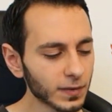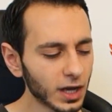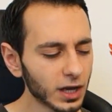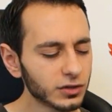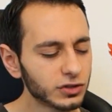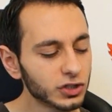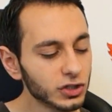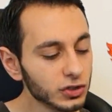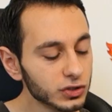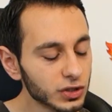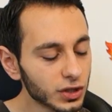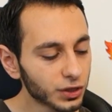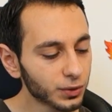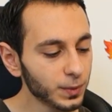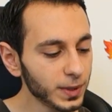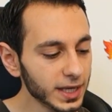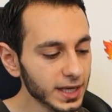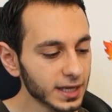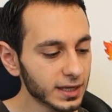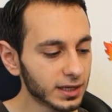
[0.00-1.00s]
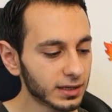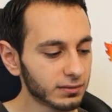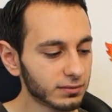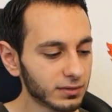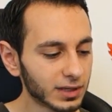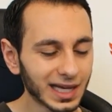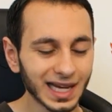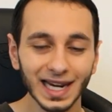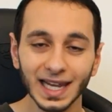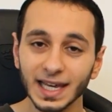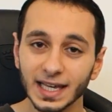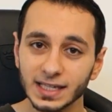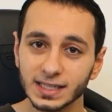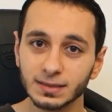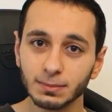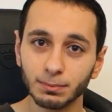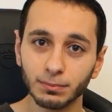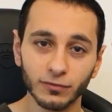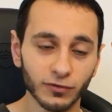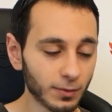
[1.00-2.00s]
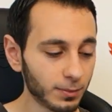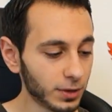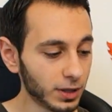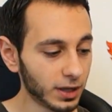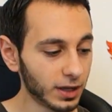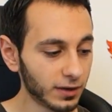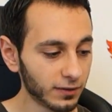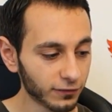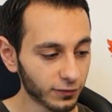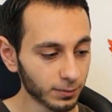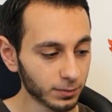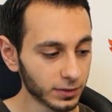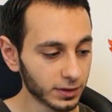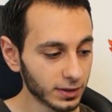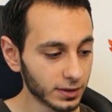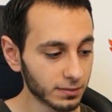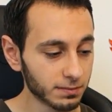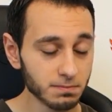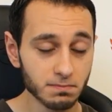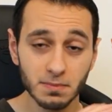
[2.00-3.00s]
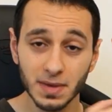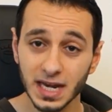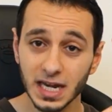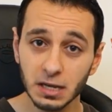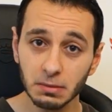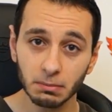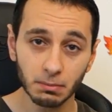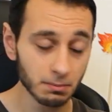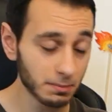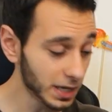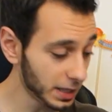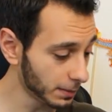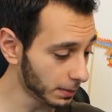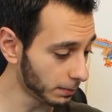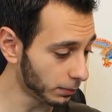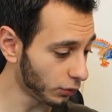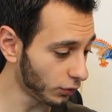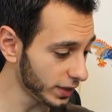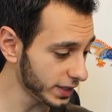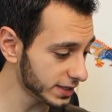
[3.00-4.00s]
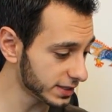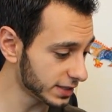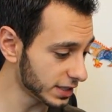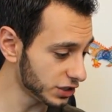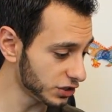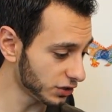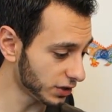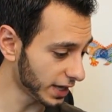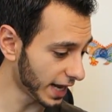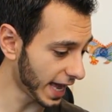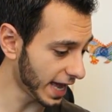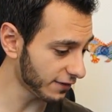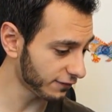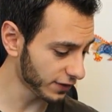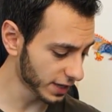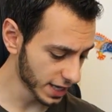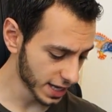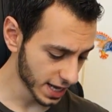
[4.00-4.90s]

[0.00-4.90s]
uh, two to three clicks from the from the minimum minimum points that you can have.